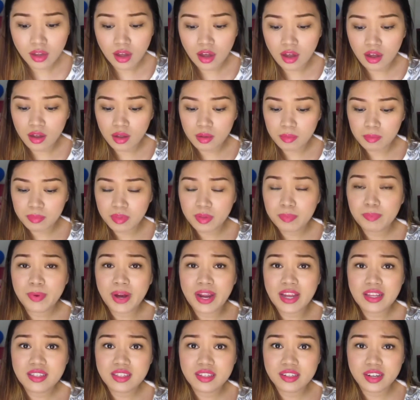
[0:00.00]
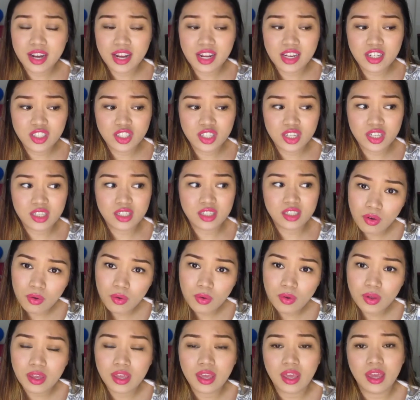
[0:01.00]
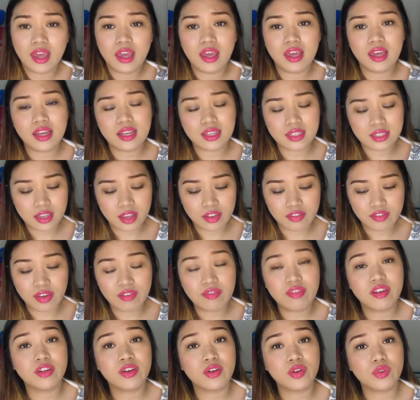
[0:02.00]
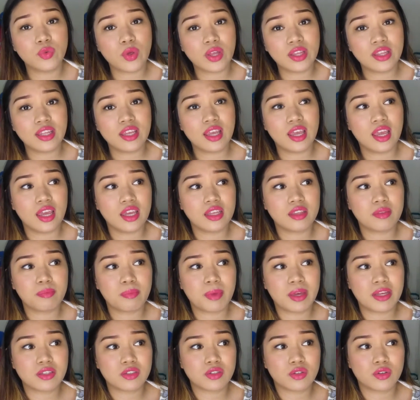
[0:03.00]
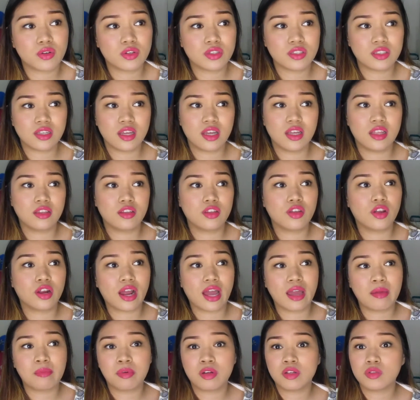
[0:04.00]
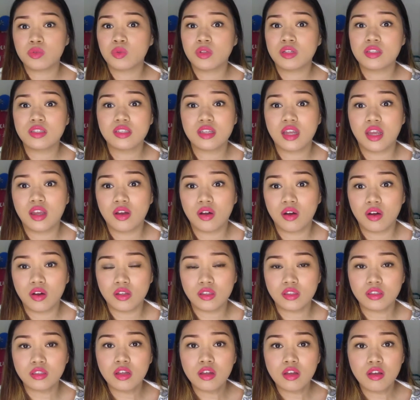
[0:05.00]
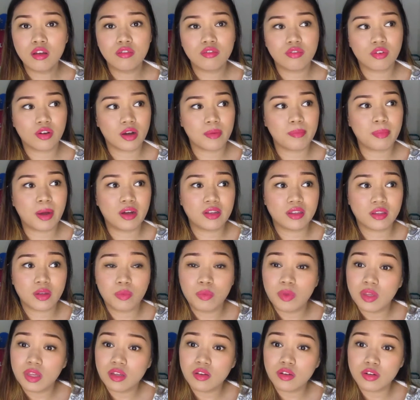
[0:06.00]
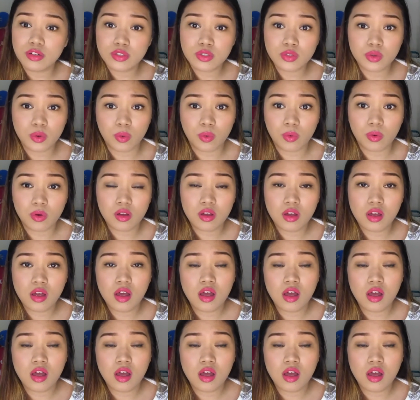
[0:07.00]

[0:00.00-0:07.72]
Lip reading: the price range is okay kasi 528 pesos and your eyebrows will stay on for about a week or so.